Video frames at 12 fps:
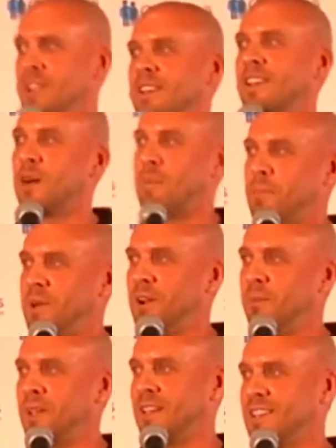need to come up
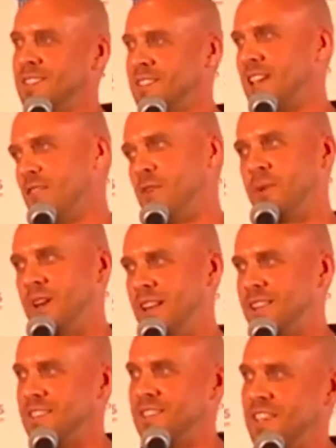here because everybody
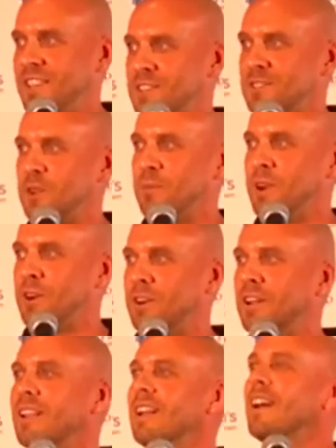needs to see this little
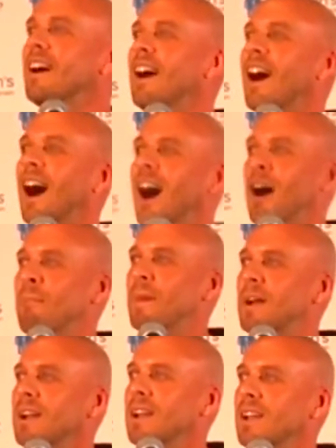miracle.
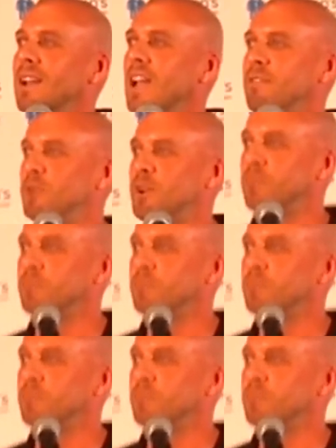If you